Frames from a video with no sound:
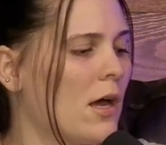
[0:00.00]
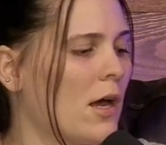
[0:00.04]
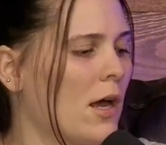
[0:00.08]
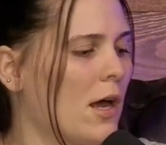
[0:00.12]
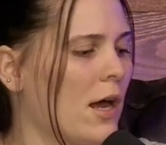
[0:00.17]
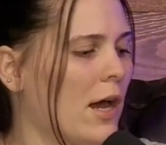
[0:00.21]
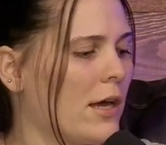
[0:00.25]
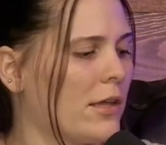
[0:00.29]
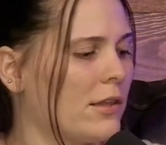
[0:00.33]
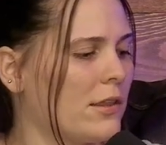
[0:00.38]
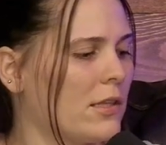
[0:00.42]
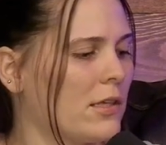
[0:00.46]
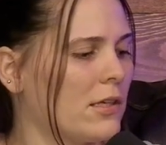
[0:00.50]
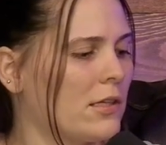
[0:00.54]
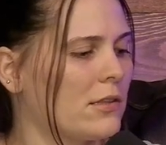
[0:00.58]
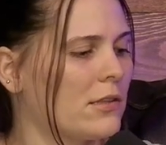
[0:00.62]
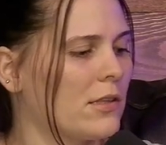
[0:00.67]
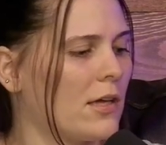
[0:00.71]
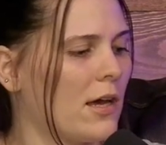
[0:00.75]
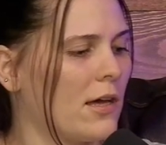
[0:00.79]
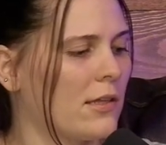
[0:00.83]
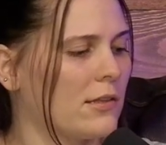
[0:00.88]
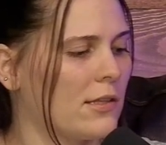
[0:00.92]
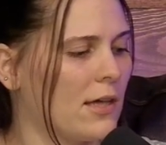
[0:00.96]
I think
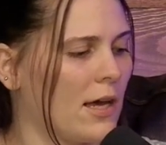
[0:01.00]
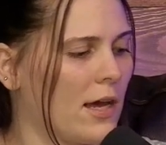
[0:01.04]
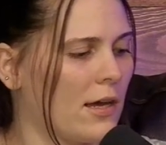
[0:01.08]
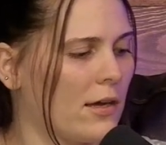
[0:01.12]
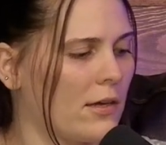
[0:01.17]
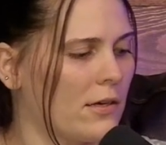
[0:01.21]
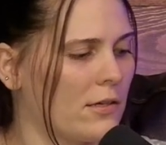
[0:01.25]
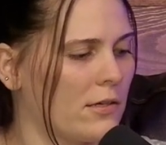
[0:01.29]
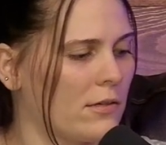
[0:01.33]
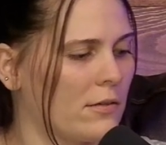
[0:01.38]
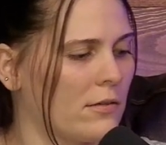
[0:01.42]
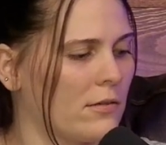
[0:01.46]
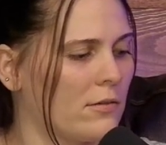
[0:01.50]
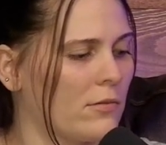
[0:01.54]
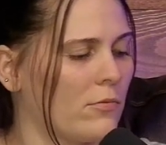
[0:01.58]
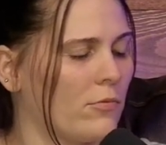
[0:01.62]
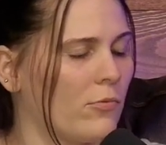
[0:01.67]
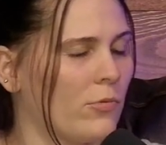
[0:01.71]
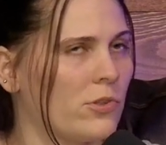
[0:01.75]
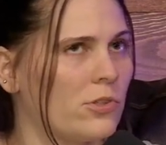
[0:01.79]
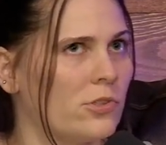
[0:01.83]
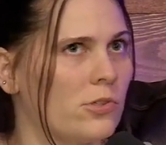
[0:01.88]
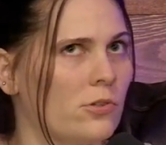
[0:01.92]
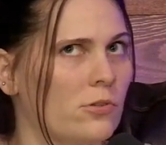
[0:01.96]
that
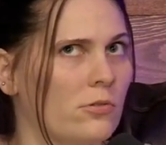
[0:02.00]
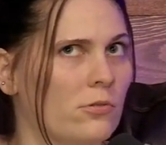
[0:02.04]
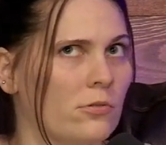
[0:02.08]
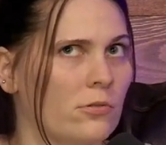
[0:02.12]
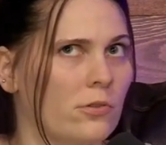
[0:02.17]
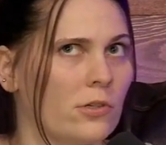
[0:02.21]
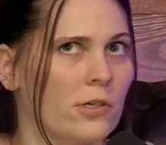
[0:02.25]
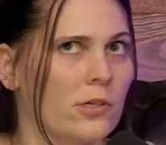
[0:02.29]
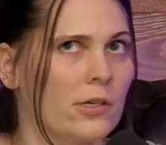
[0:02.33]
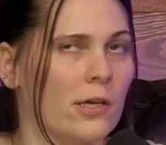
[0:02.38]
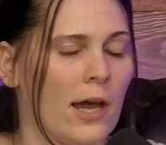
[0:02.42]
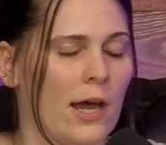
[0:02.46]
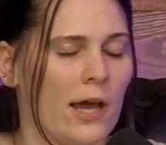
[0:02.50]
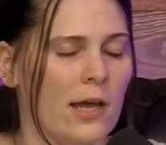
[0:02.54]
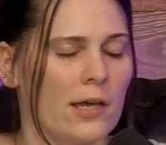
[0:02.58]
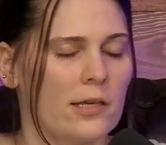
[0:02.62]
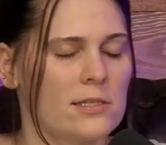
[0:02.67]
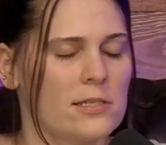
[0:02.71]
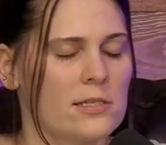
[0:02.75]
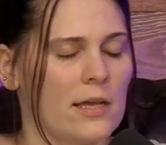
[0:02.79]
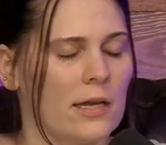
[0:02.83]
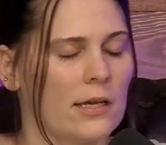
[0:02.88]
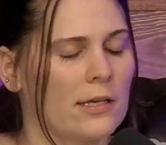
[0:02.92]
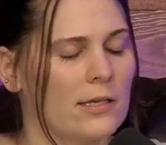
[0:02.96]
when you look
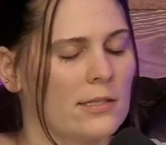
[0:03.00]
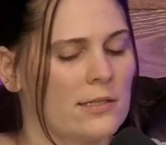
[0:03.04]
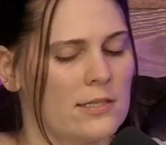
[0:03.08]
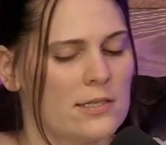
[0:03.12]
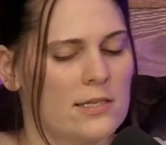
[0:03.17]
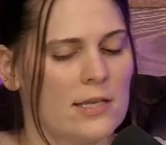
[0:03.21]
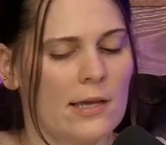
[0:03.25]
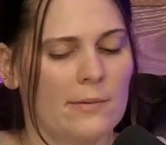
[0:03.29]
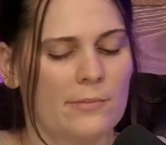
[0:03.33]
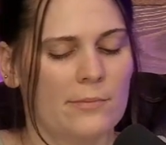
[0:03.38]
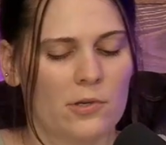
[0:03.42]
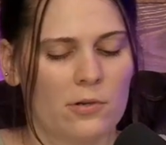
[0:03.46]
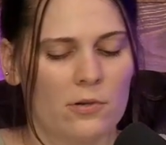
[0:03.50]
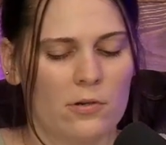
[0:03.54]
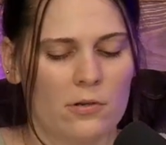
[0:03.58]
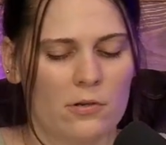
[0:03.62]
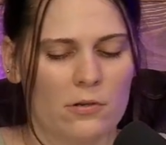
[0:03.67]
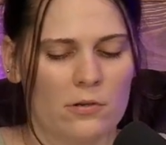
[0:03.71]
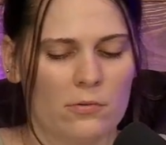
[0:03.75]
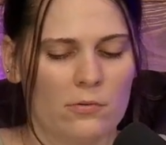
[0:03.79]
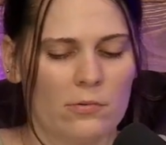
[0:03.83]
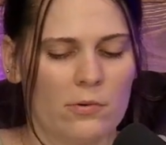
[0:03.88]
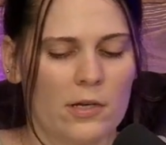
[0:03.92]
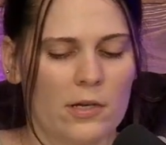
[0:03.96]
at 2
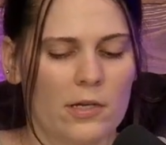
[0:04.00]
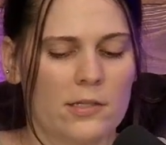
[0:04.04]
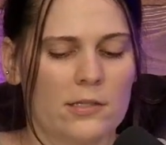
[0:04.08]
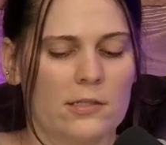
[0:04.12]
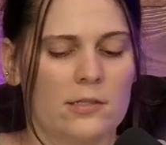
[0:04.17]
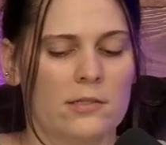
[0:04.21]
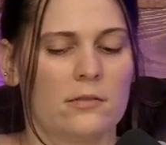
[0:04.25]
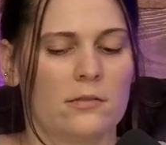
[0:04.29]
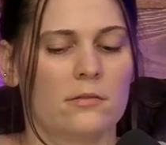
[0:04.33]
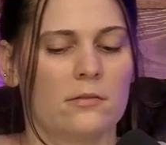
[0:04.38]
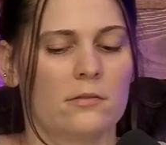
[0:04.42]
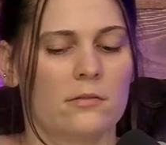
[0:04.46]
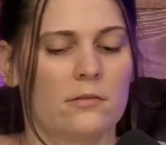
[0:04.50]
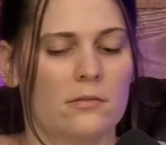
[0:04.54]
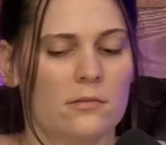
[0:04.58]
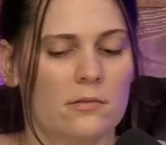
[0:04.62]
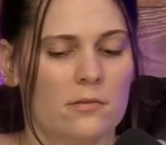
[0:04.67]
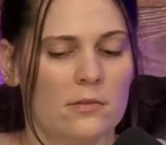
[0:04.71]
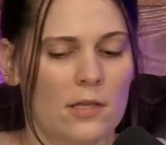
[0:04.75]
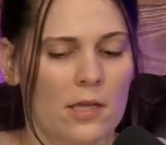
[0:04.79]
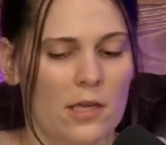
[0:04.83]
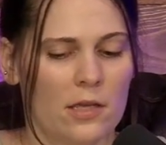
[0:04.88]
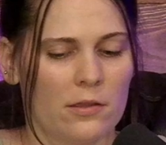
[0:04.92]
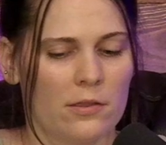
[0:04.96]
Samuel, when
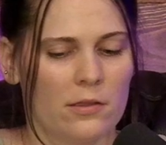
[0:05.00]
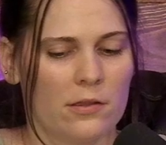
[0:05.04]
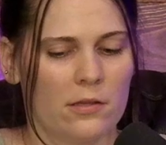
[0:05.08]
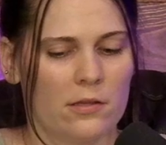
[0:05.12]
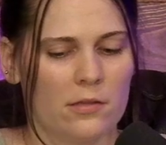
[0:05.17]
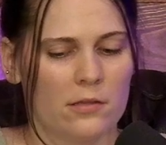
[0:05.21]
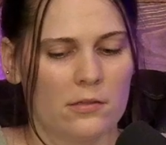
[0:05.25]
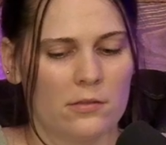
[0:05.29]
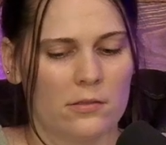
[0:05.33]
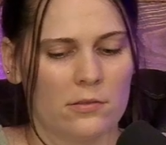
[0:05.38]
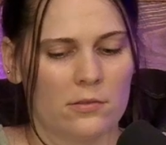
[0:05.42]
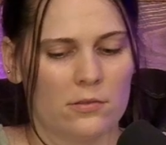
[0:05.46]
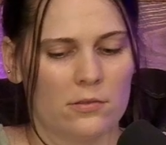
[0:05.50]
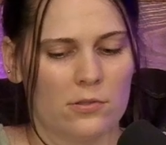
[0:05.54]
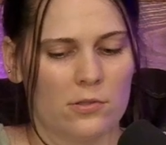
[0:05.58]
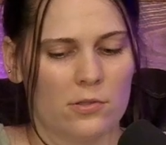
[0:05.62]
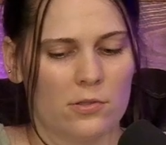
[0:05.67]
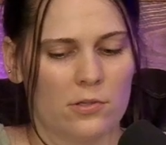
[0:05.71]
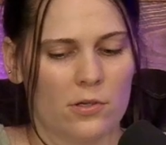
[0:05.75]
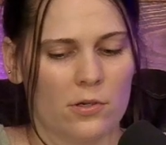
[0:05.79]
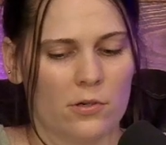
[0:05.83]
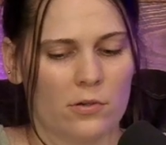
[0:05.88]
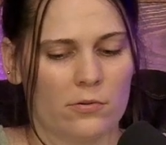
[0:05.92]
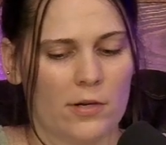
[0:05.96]
Nathan, you
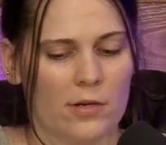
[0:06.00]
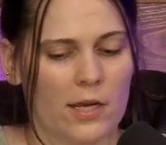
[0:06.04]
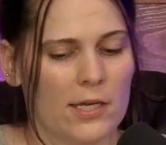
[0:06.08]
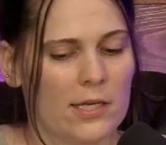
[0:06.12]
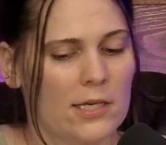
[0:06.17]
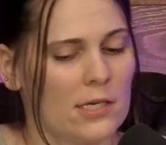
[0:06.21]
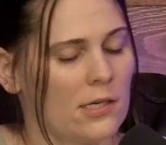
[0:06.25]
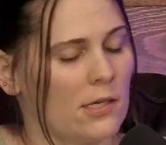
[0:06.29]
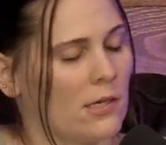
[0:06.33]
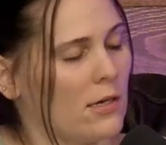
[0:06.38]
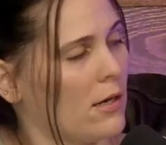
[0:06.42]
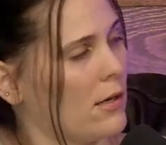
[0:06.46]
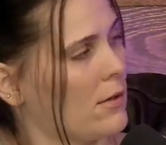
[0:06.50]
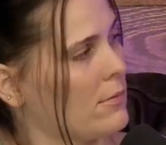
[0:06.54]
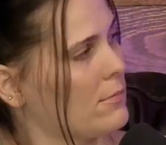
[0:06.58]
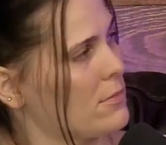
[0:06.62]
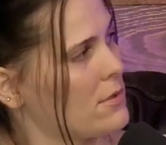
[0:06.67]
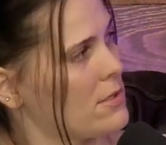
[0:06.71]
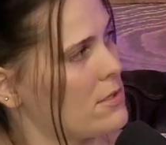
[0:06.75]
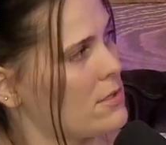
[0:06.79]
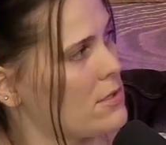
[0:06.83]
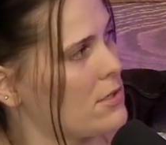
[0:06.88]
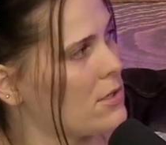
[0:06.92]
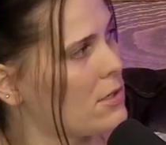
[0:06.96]
know, right, he
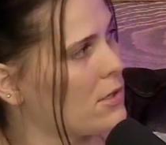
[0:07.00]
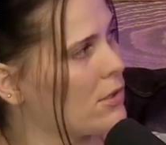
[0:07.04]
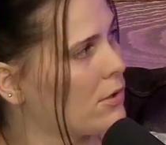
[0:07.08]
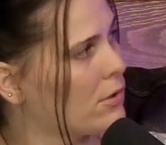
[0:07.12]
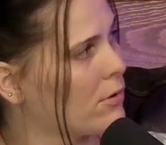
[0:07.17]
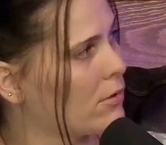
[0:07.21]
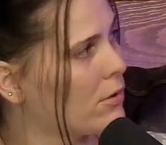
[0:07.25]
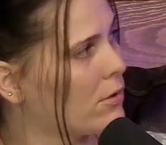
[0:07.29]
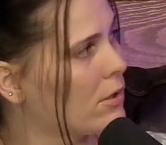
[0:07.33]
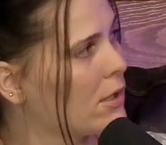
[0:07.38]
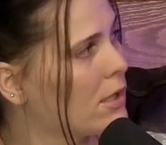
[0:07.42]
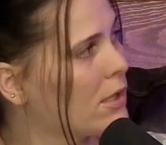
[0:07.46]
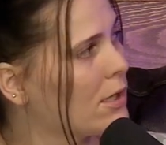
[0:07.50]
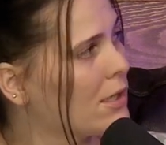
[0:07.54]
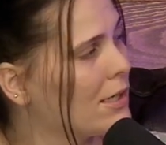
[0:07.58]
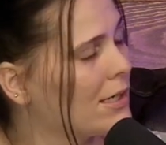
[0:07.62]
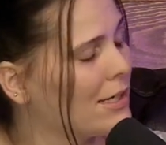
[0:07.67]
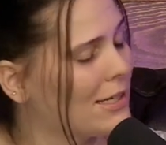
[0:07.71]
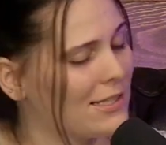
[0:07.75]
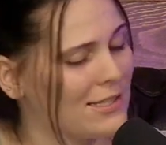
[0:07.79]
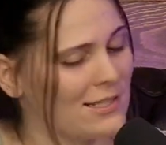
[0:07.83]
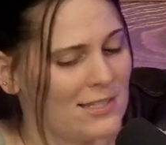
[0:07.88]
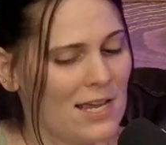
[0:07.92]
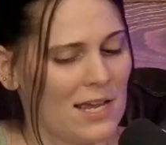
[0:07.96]
comes to
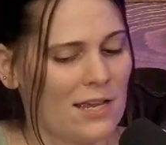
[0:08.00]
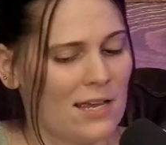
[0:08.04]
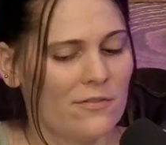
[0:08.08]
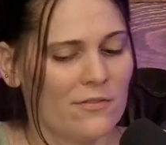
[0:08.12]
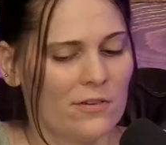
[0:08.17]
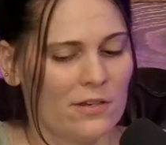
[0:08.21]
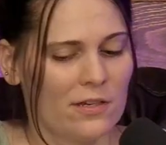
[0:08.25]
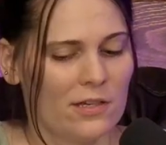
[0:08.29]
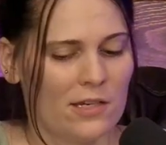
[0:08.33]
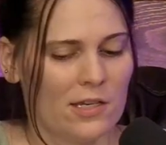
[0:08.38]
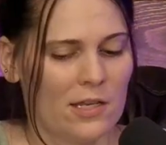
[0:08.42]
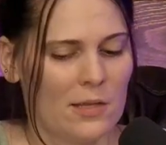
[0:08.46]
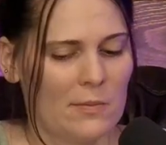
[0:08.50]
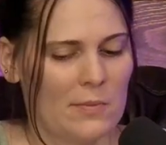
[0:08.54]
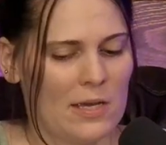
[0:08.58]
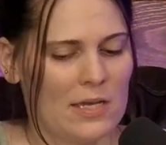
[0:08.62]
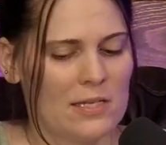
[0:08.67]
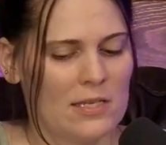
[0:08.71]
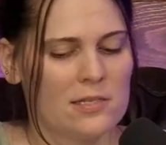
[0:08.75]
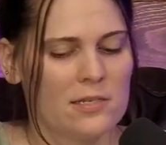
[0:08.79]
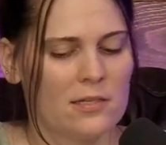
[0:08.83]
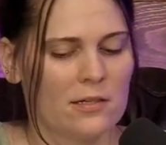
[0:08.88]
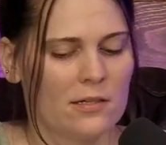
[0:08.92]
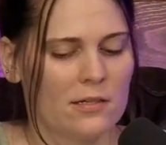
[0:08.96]
David and he
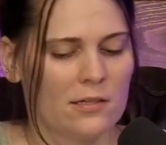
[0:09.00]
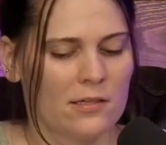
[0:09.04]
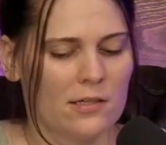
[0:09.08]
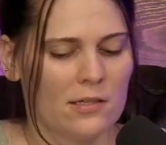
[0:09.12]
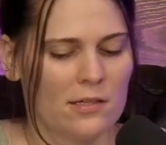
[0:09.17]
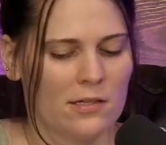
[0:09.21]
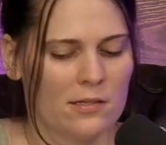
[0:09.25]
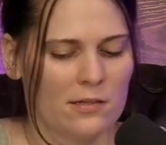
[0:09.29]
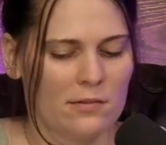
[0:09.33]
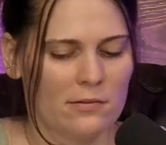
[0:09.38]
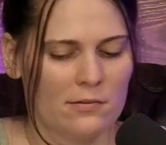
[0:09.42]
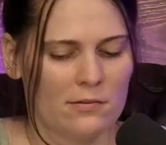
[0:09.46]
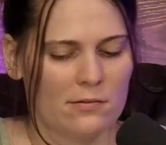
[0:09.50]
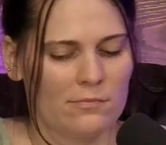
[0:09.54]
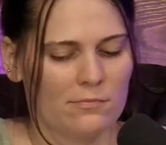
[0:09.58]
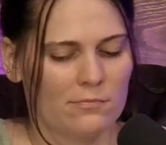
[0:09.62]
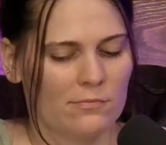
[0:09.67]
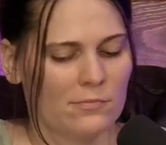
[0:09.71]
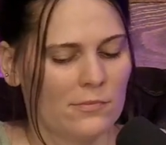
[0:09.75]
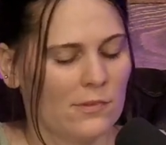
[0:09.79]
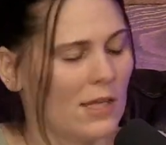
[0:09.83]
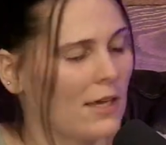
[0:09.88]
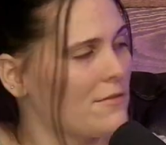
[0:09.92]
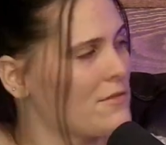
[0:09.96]
basically, and
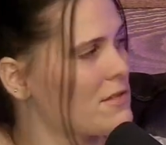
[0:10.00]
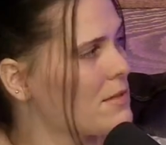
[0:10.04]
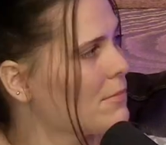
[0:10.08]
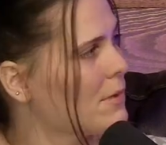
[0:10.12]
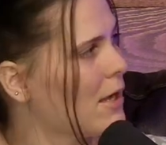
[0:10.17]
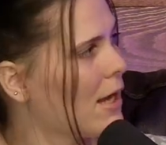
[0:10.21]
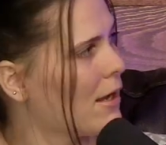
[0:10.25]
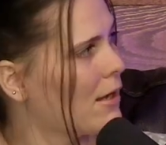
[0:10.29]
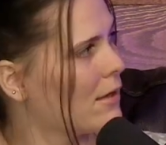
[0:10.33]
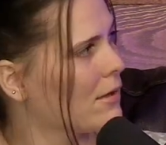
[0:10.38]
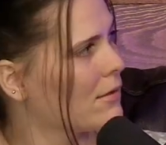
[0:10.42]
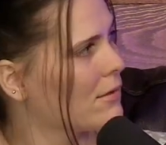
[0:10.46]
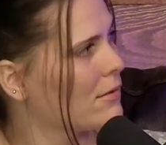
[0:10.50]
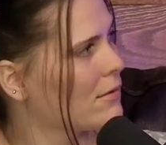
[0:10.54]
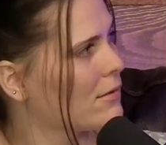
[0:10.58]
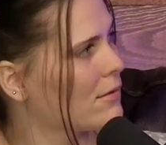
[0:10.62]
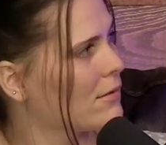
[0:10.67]
that says about that.